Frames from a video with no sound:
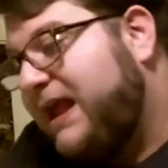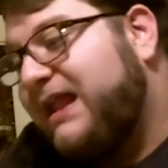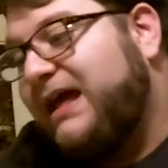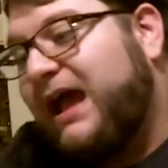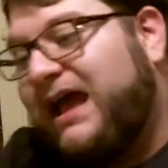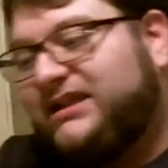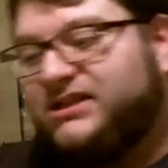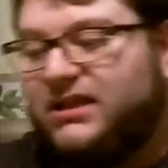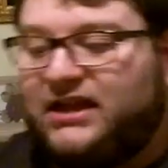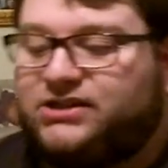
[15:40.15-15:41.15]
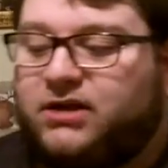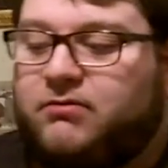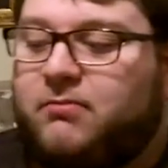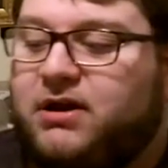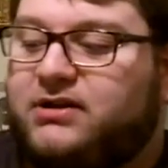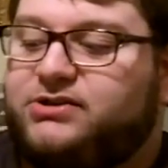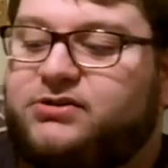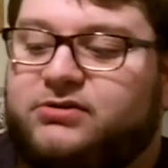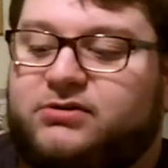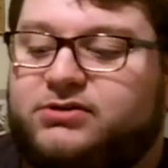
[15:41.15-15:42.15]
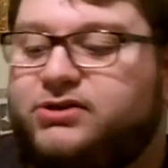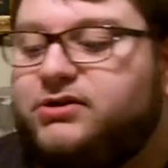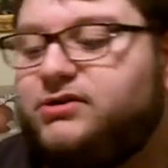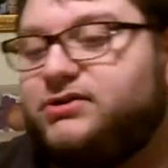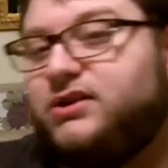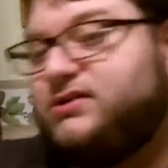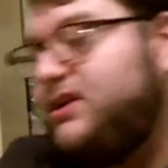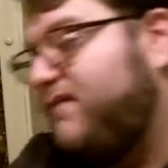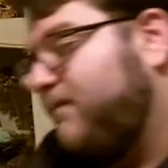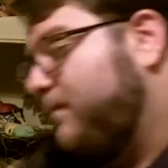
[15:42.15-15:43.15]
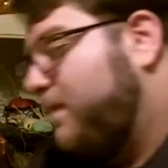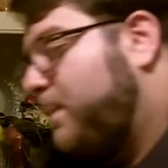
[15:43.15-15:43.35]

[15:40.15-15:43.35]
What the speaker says: And I actually like John Romita Jr.'s stuff.